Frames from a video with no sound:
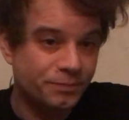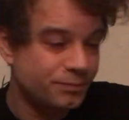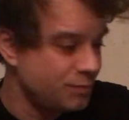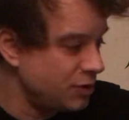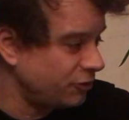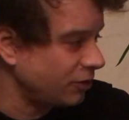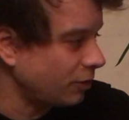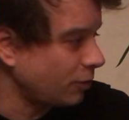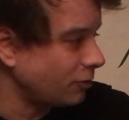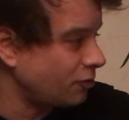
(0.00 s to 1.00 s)

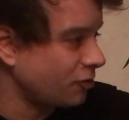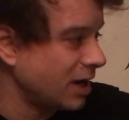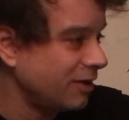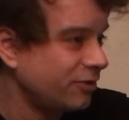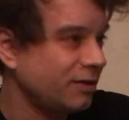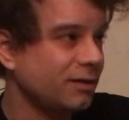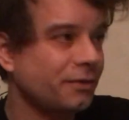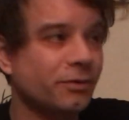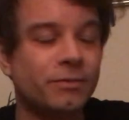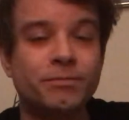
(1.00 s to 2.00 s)
musical tricks and
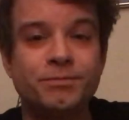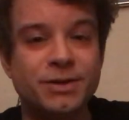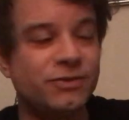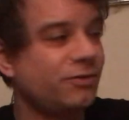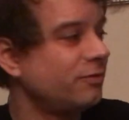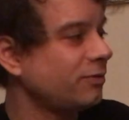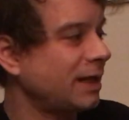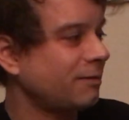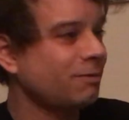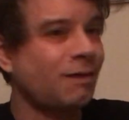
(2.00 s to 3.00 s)
other bits of
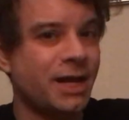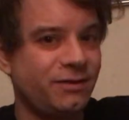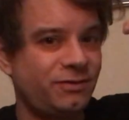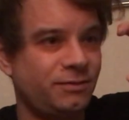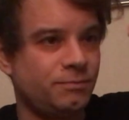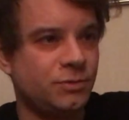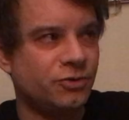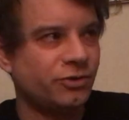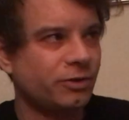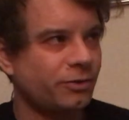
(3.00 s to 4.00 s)
like light
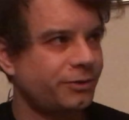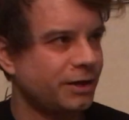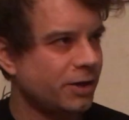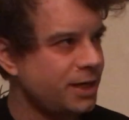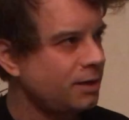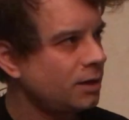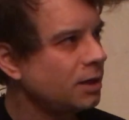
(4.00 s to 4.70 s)
musical theory.